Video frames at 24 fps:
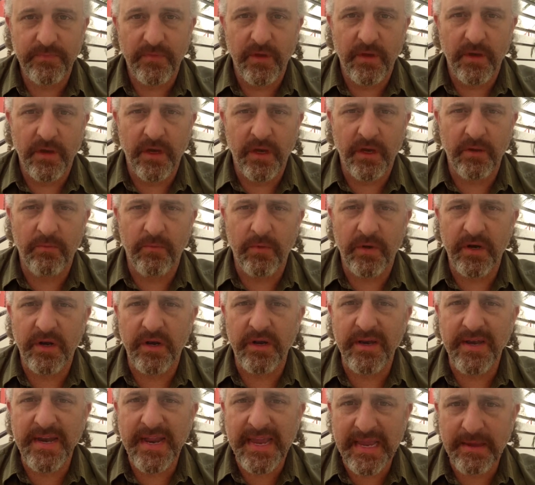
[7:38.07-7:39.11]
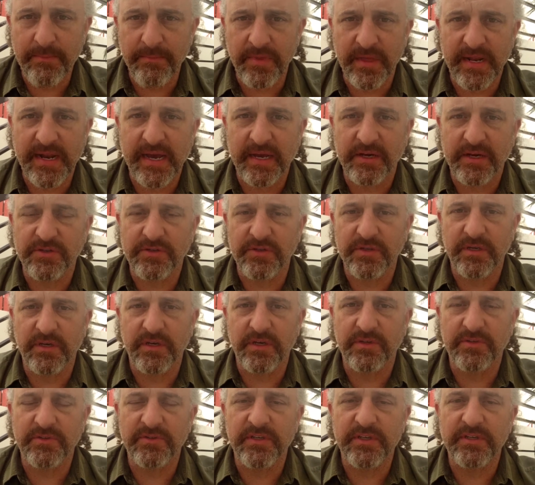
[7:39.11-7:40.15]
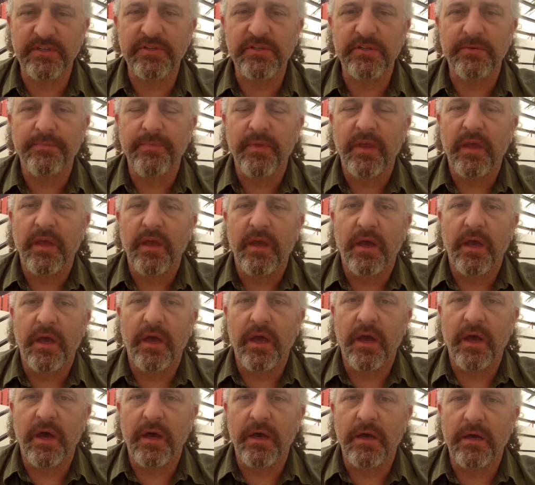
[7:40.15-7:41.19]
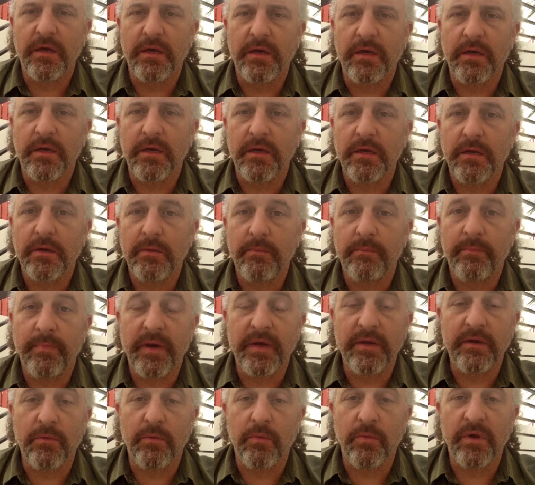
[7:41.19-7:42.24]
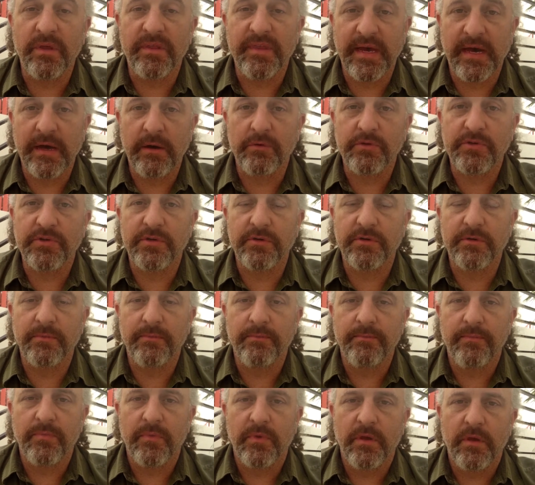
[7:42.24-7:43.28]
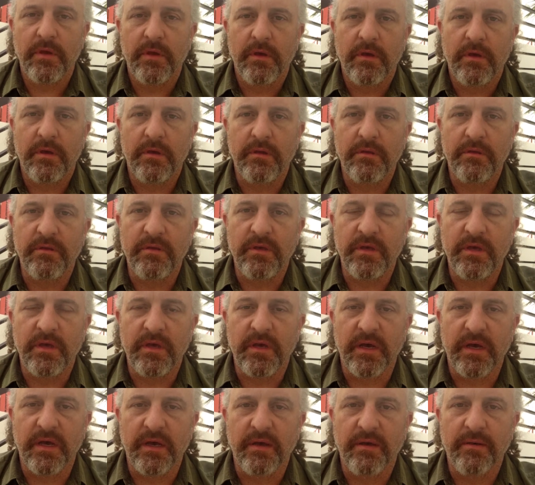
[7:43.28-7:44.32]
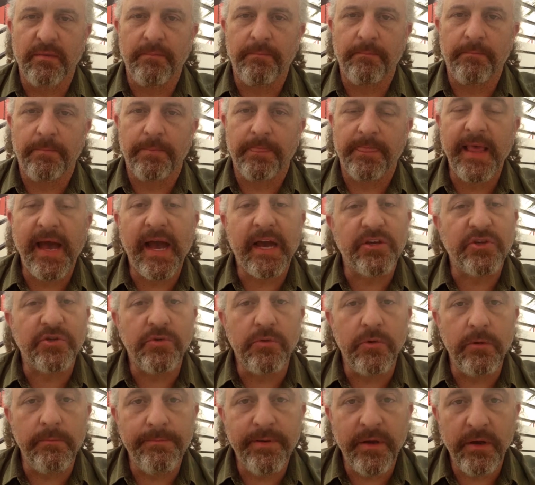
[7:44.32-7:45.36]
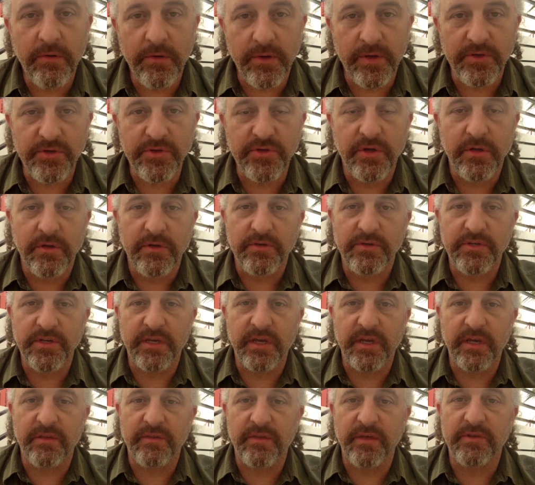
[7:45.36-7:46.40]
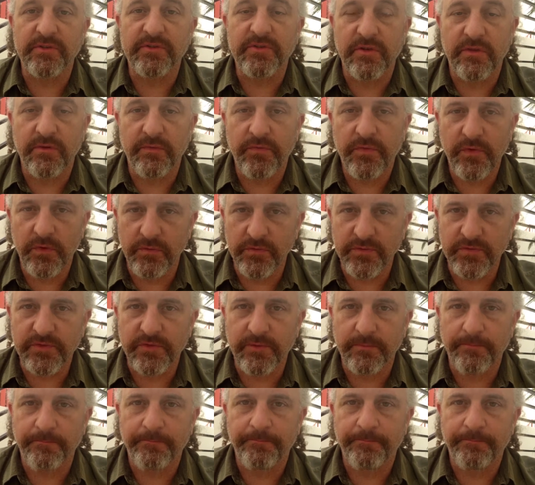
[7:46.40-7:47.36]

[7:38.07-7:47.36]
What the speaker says: I want a name that actually exists, but without the actual peerage to get things confused.